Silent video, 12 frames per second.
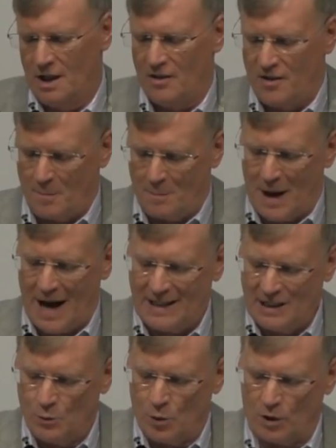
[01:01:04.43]
the
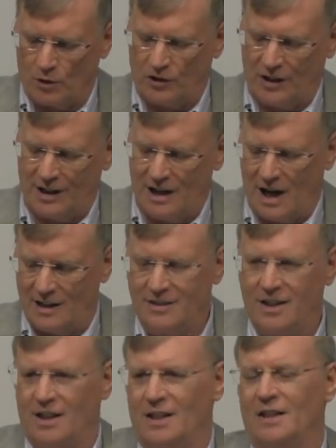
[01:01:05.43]
mighty works that God
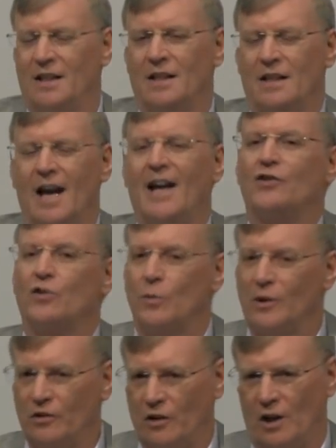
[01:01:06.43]
did as a
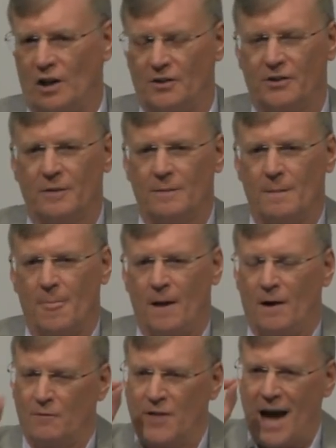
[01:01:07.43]
result
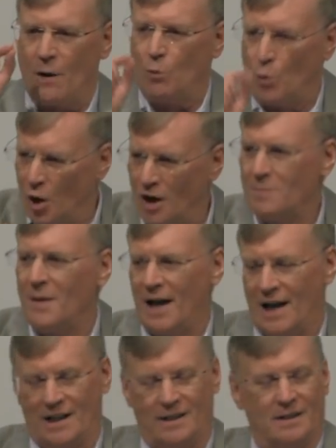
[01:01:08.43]
of that one
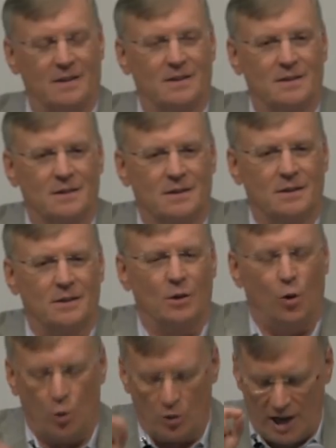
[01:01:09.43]
man
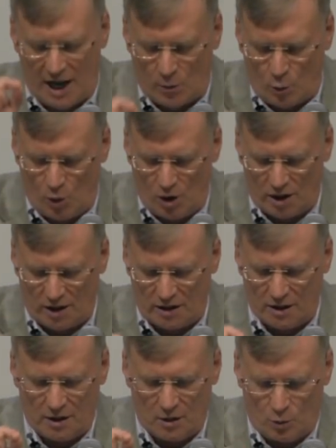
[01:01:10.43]
or that
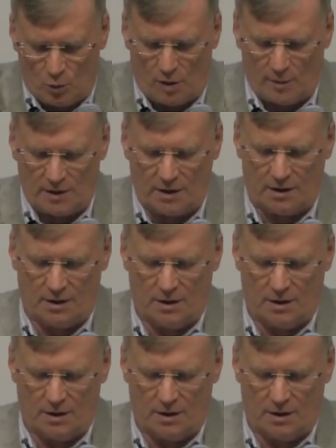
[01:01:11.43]
one woman.